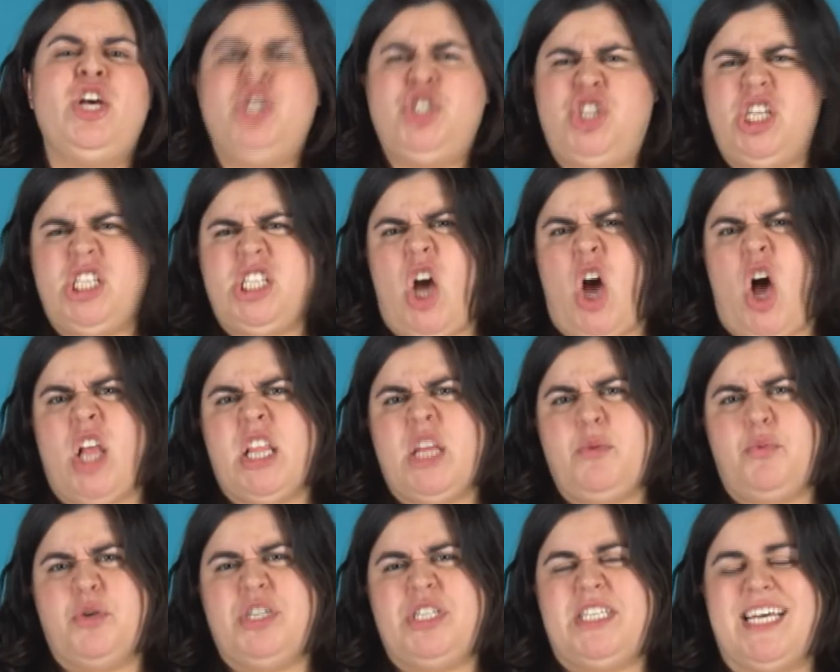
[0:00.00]
Just
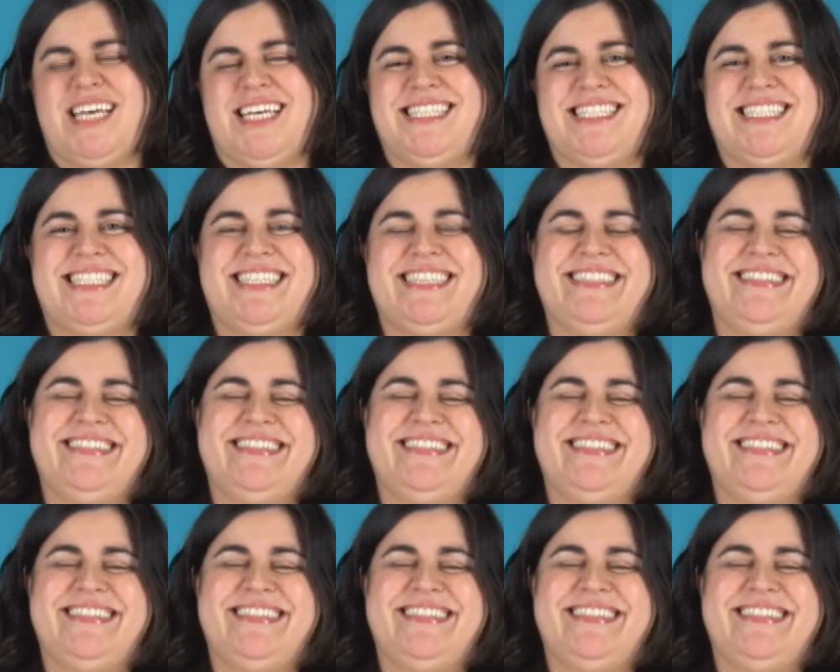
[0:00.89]
Hollywood does.